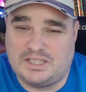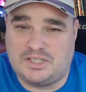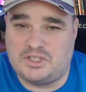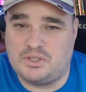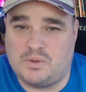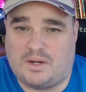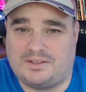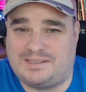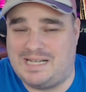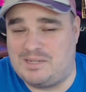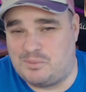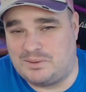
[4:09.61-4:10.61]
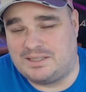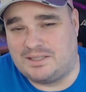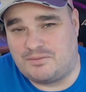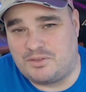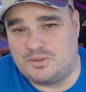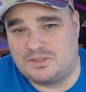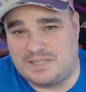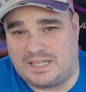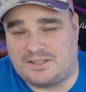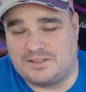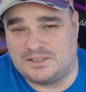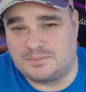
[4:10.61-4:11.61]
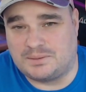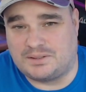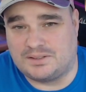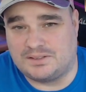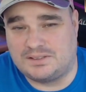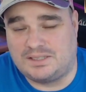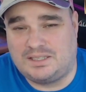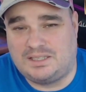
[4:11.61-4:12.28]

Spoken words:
you are dead within a few seconds, because